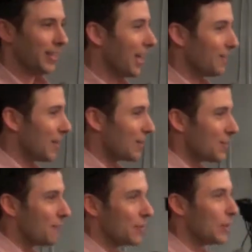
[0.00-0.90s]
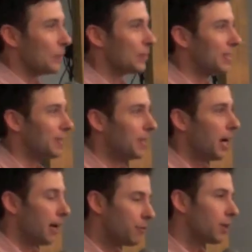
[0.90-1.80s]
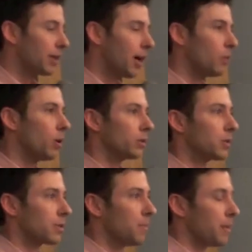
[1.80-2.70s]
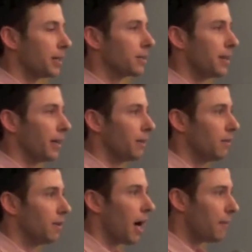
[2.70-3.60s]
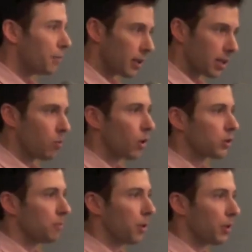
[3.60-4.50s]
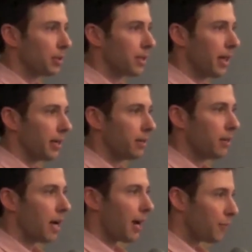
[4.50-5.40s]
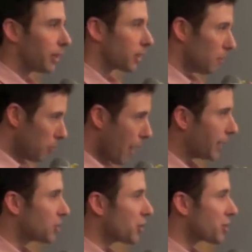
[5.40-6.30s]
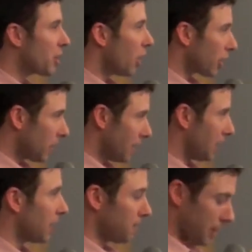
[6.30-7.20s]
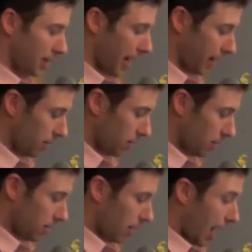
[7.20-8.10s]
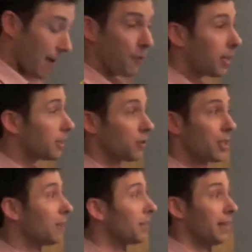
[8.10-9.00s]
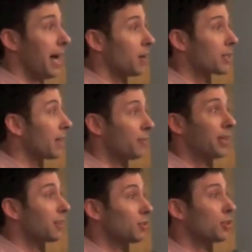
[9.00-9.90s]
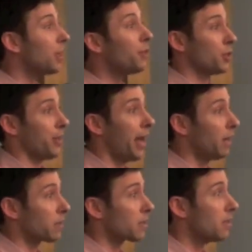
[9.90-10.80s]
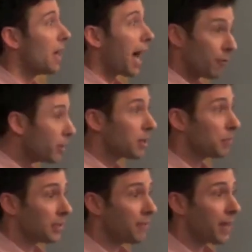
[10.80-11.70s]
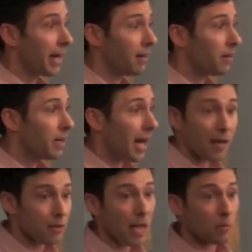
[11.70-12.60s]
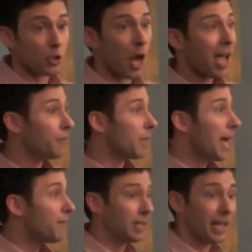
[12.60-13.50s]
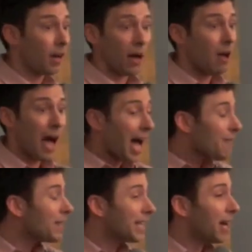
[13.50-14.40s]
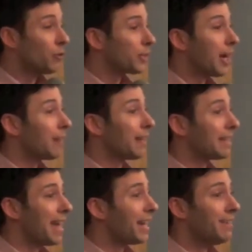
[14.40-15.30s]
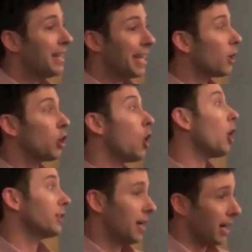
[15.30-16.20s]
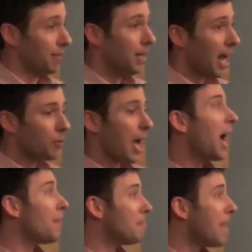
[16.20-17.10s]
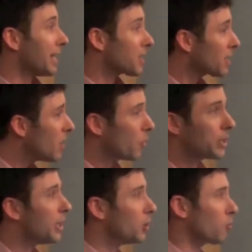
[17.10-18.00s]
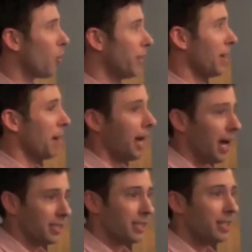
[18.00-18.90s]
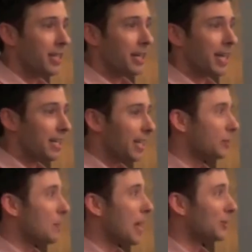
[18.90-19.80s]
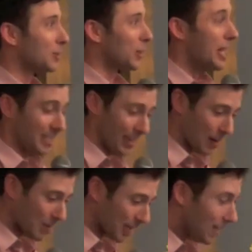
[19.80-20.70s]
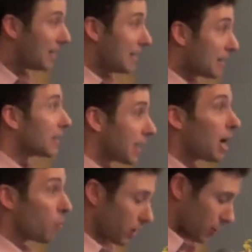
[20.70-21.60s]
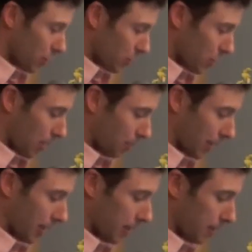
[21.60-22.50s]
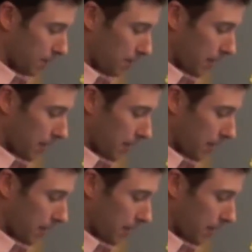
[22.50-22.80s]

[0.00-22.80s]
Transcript: And then you never dealt with it. I feel like God wants to snip that today. I feel like He wants to burn it today. I feel like the branches are going to be clipped today. I feel like there's healing in the house and I feel like there's deliverance in the house. I really believe that. I, that was I, I've, encountered, I've encountered God like that in a long time. I was a hot mess with tears rolling down my eyes next to Pastor Linda. I mean, God wants to do something here.